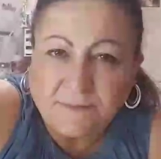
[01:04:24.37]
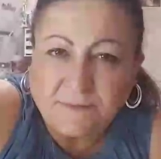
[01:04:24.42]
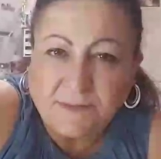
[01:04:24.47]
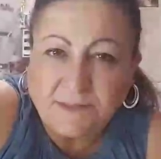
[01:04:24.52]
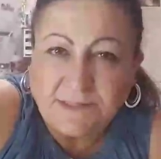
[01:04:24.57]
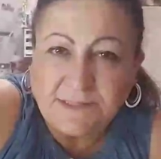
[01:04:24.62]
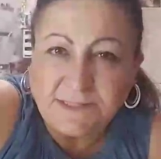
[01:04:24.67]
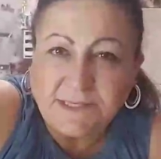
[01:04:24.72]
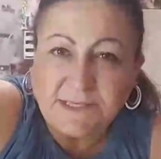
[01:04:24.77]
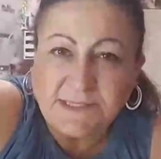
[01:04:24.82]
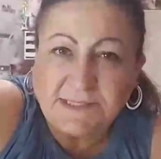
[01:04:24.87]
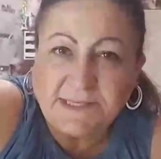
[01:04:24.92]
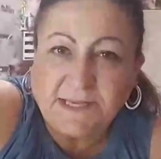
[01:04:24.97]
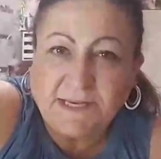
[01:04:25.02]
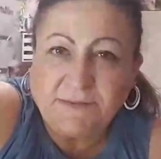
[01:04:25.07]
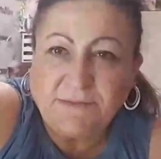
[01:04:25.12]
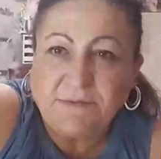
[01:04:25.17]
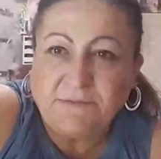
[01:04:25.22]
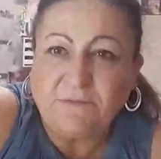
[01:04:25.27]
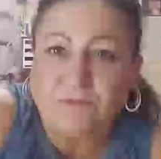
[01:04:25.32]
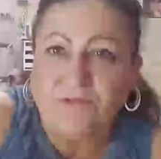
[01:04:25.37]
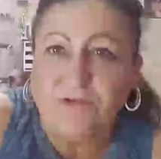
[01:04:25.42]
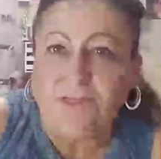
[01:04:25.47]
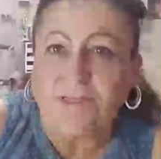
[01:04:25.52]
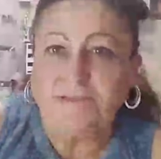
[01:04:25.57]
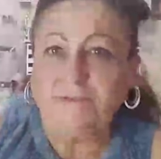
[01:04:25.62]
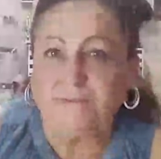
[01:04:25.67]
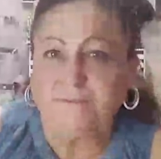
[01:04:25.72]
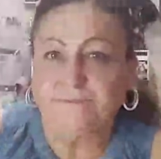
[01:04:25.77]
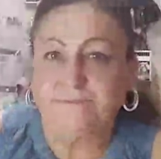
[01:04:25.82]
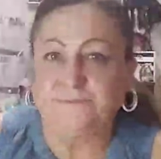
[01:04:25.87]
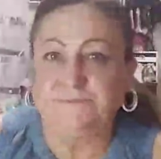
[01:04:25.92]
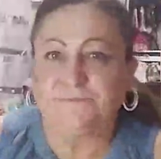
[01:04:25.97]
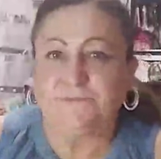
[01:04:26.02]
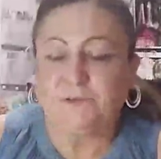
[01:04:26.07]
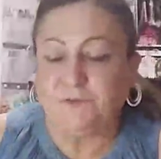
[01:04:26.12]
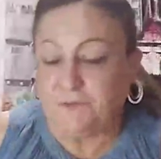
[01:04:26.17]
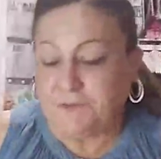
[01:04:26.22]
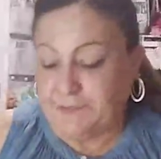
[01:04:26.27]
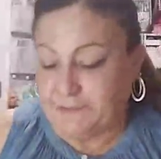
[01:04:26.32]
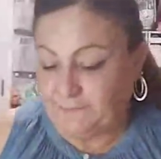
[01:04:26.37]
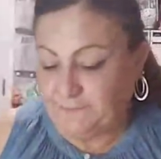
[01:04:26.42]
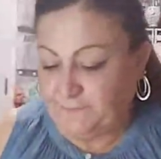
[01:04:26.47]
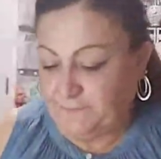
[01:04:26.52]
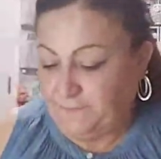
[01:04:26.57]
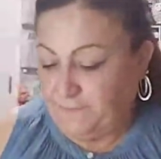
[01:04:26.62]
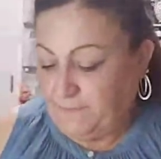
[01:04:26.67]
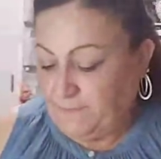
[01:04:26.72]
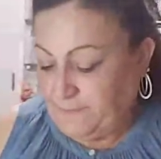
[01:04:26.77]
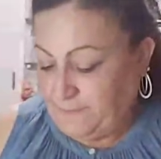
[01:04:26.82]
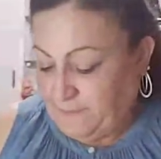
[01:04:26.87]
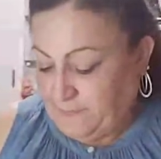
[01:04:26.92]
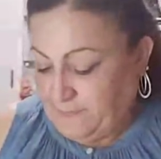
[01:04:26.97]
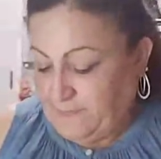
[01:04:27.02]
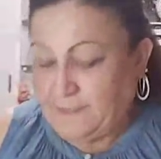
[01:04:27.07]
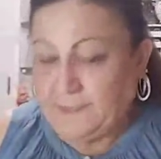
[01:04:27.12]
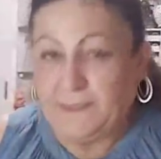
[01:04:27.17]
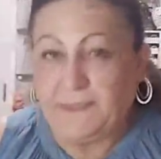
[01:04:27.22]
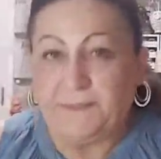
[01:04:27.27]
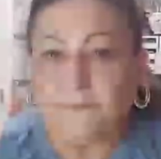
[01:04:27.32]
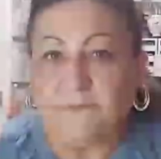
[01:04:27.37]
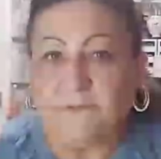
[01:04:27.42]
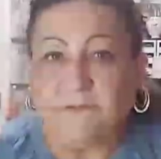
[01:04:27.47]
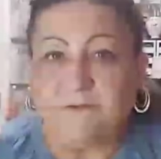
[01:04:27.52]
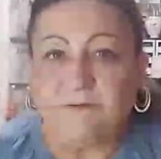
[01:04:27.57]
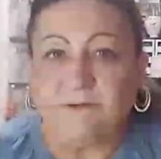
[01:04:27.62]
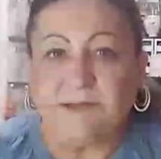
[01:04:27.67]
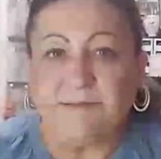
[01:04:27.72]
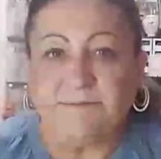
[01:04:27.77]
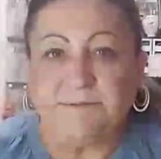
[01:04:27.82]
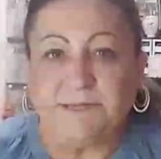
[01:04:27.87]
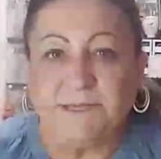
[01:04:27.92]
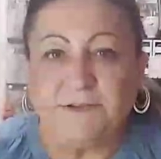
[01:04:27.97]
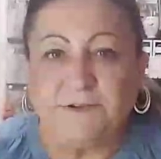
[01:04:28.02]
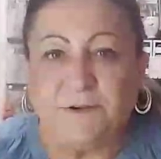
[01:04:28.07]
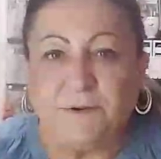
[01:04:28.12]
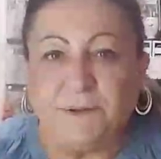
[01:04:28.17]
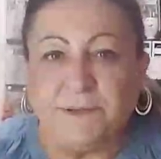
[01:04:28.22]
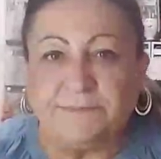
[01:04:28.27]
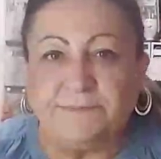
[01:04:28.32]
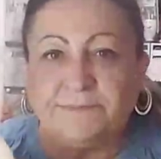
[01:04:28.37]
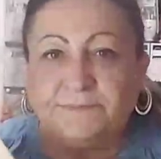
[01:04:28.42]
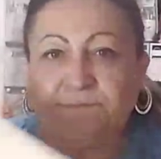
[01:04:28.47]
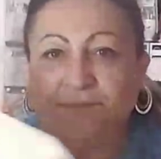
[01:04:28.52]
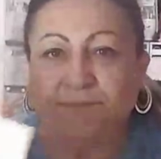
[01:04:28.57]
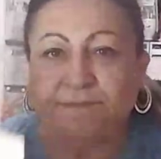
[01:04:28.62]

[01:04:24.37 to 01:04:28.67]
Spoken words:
This thing's not even running. Okay. All right, keep going.